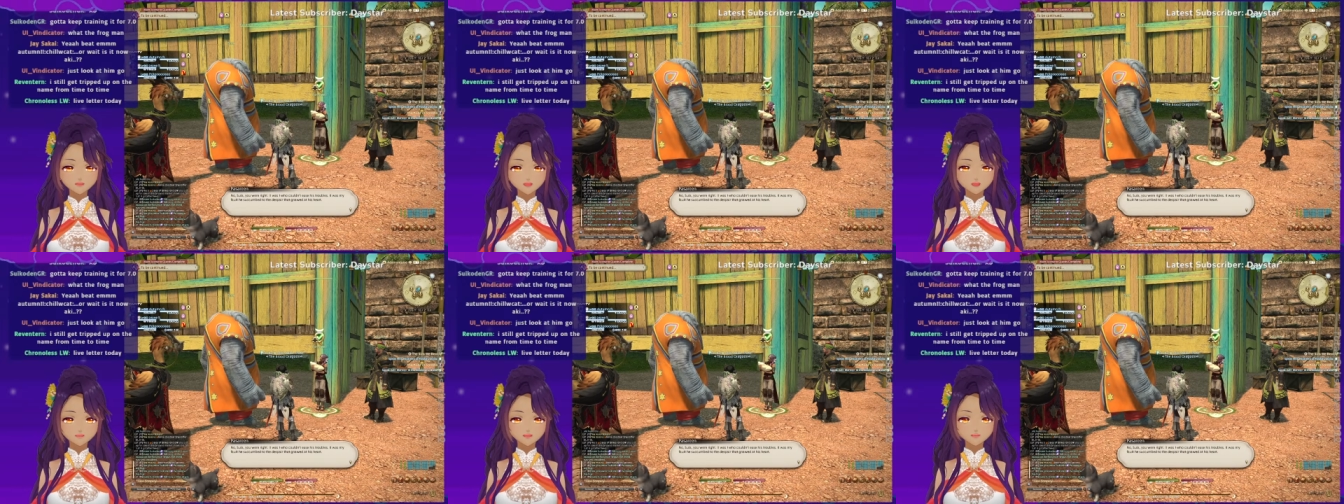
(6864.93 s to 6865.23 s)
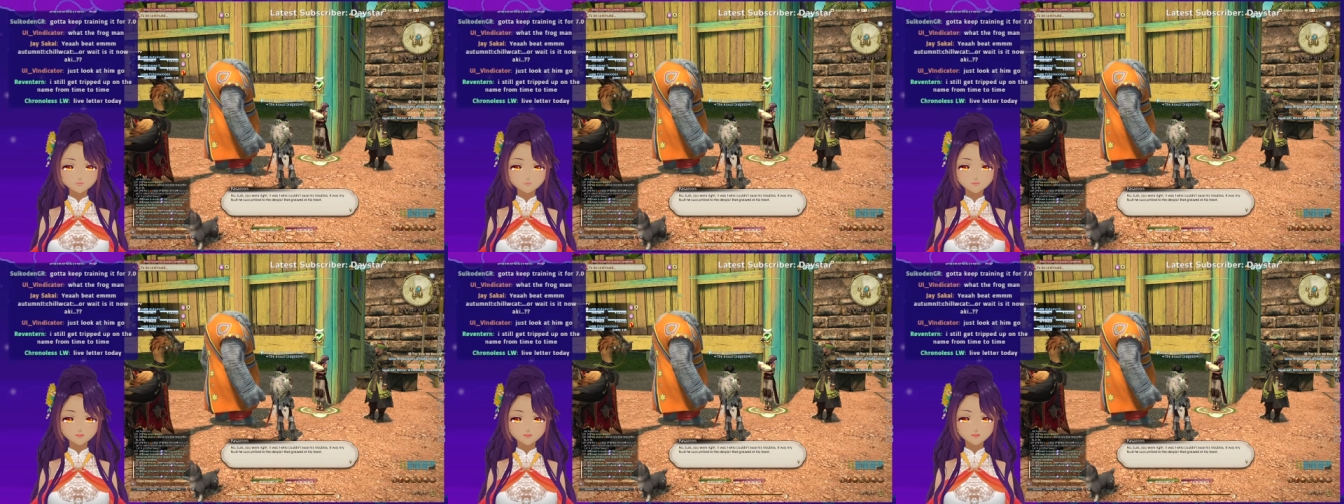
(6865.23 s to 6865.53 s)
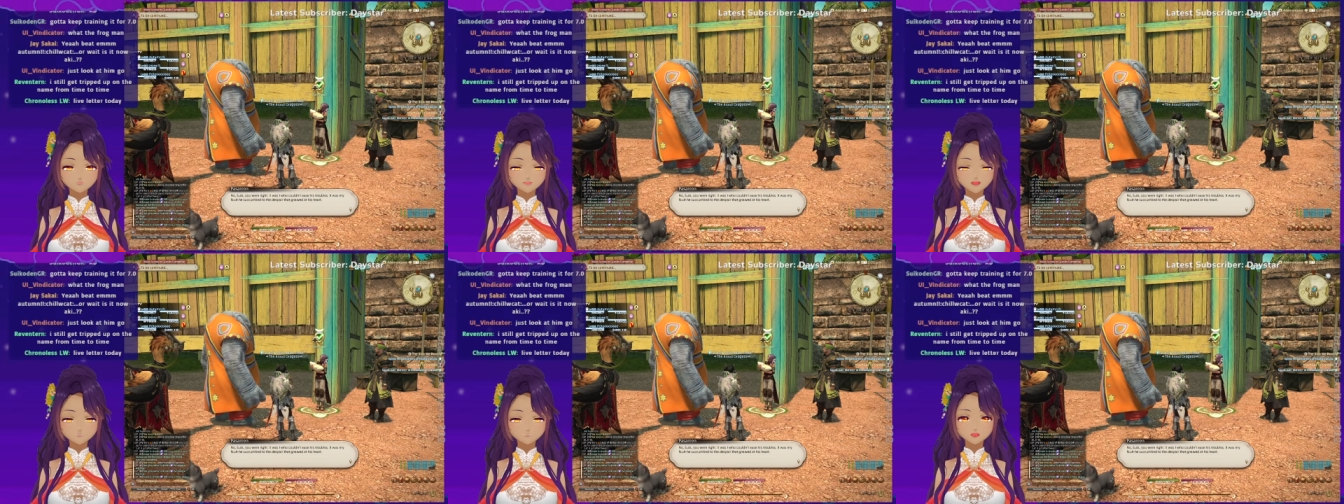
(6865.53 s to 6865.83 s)
who couldn't
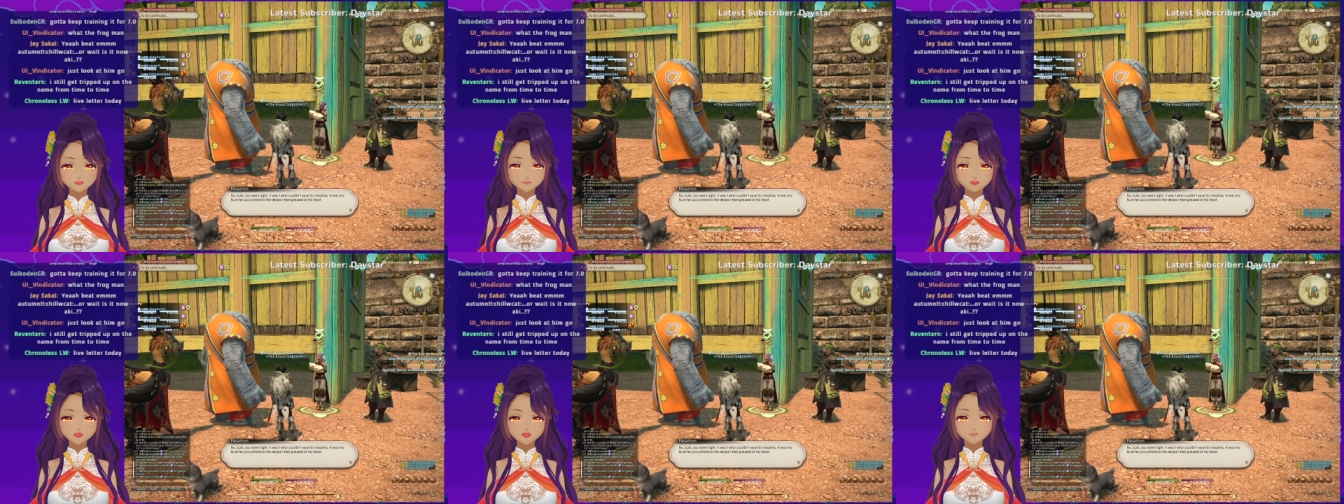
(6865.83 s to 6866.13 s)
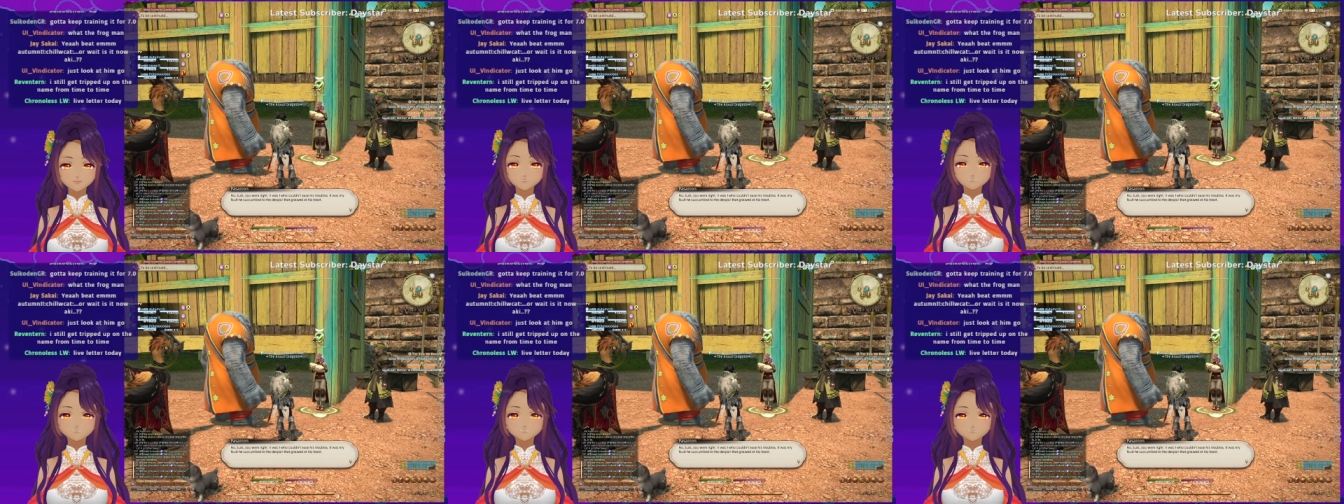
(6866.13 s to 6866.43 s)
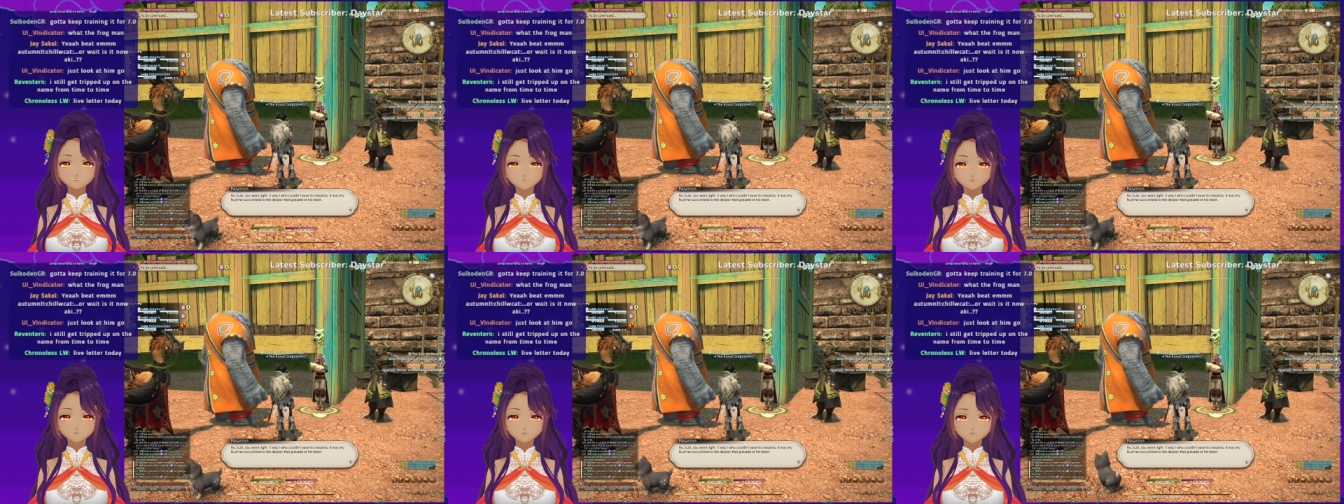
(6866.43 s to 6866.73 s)
ease his troubles.
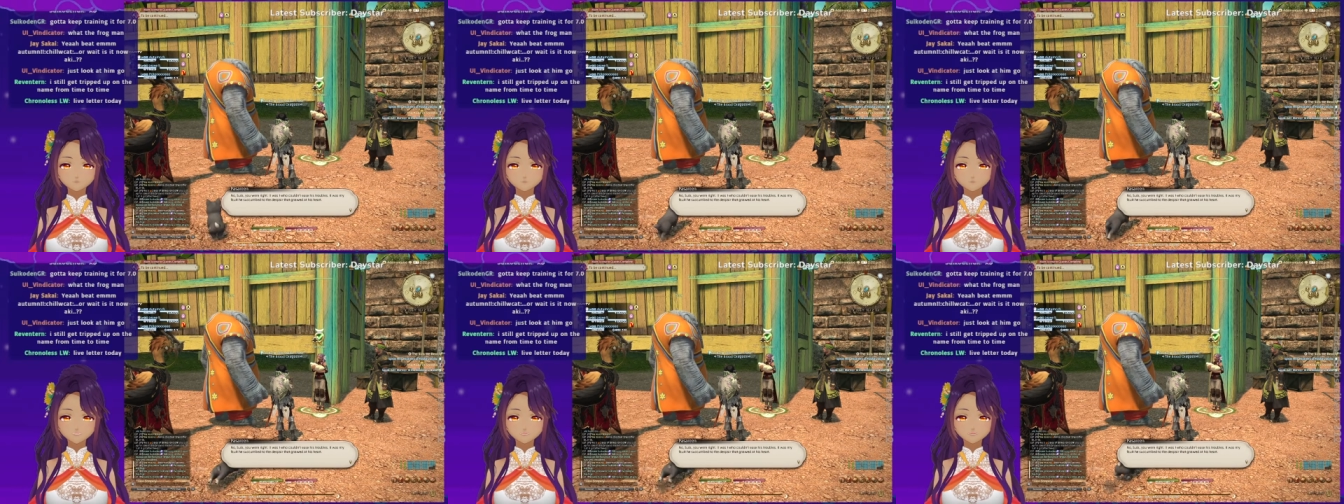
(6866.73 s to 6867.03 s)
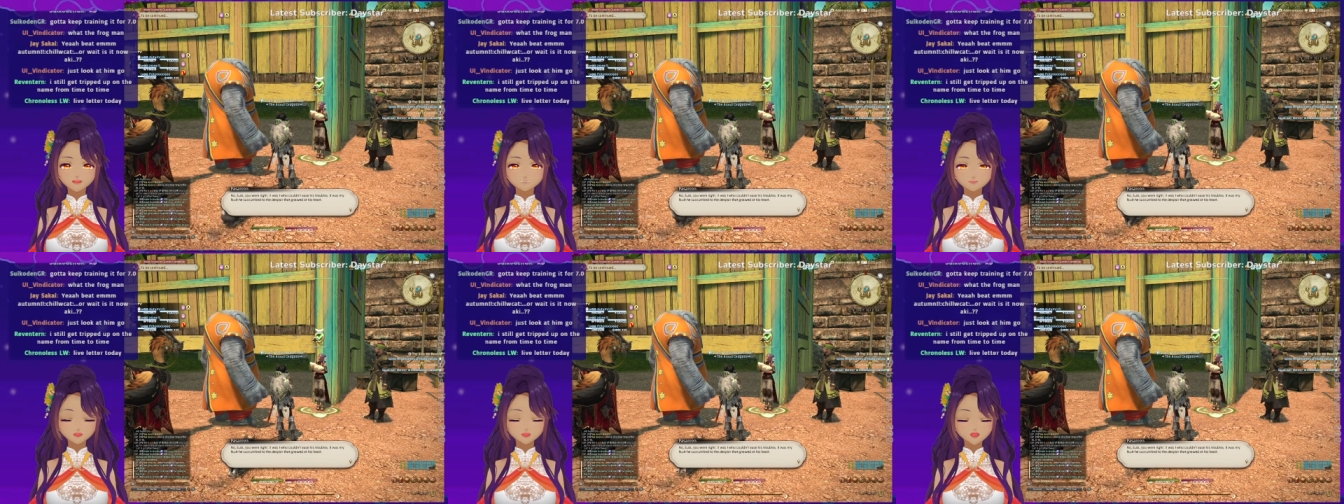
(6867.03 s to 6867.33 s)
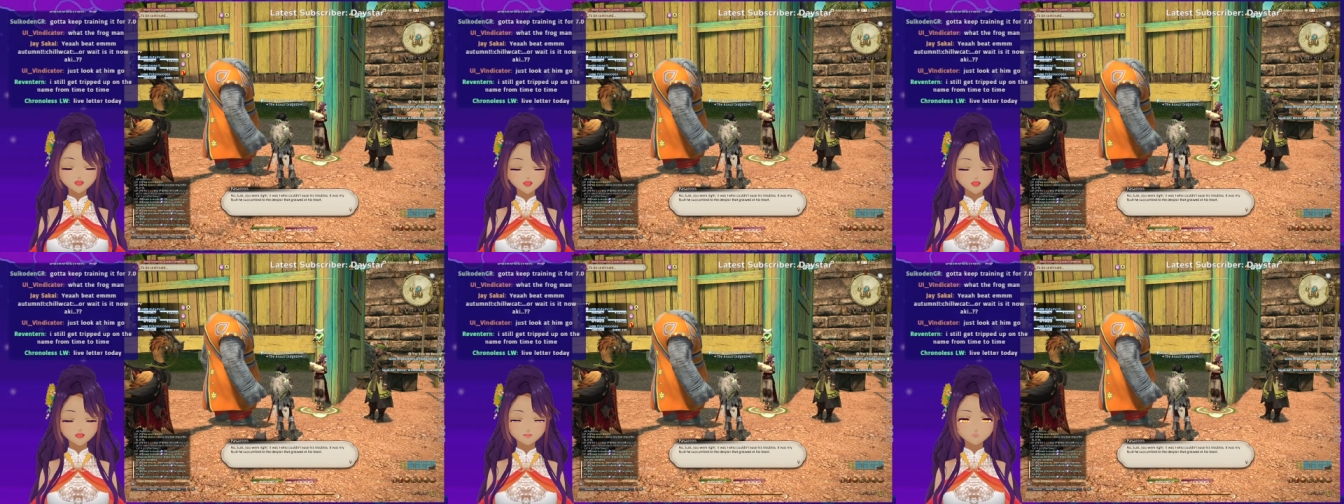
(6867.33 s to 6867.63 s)
It was
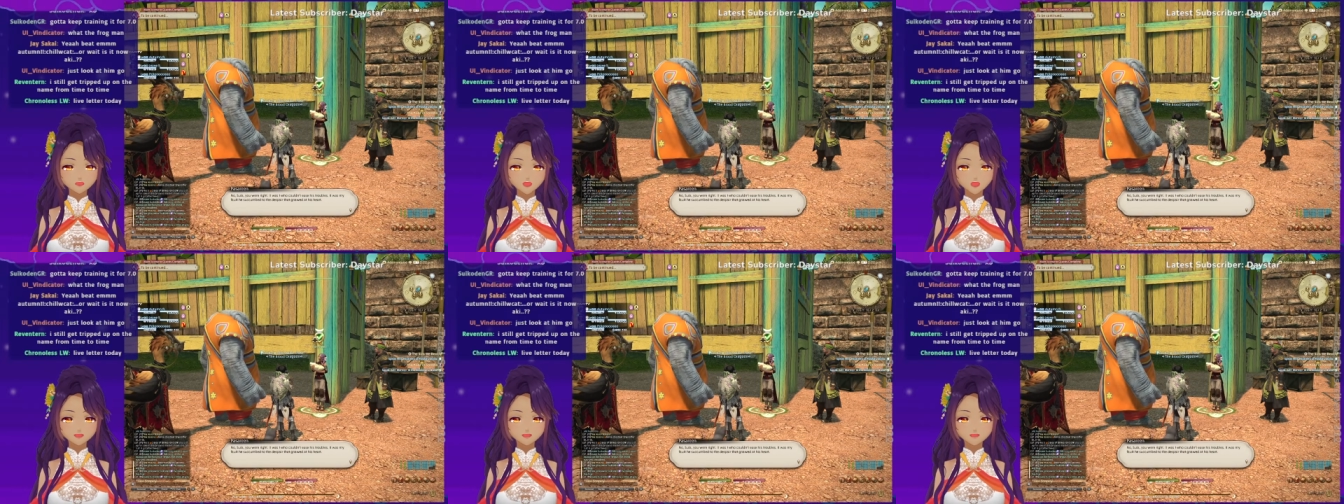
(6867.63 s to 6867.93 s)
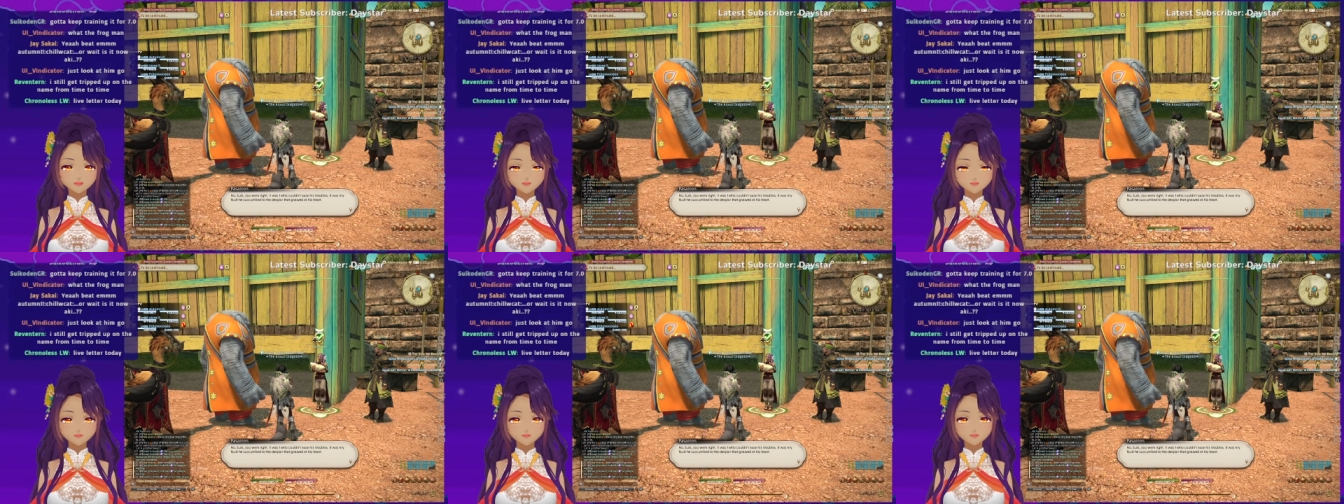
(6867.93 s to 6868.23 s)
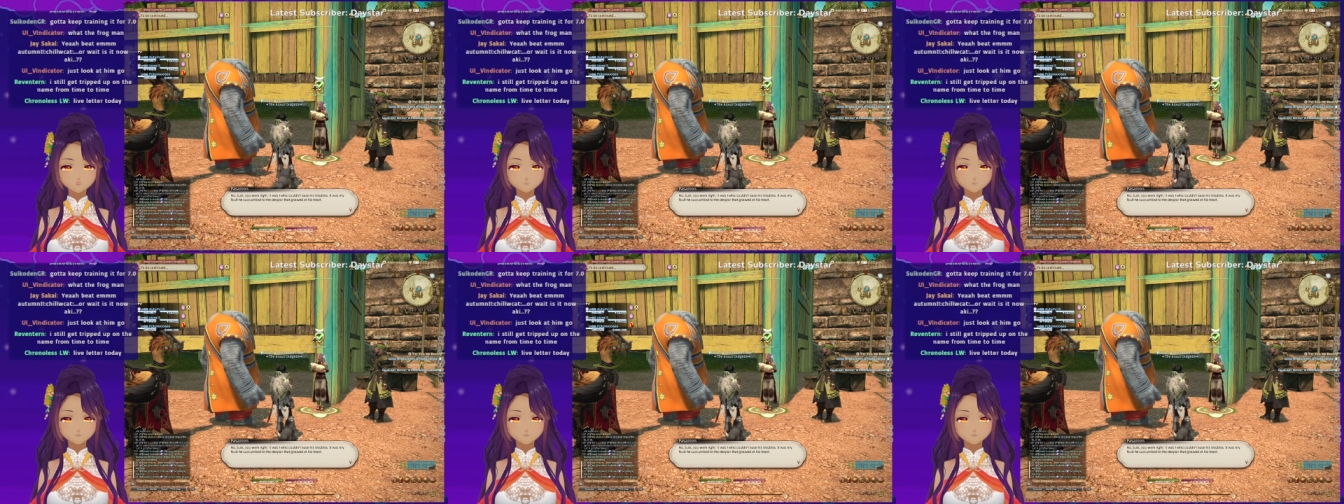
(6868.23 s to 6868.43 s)
my fault he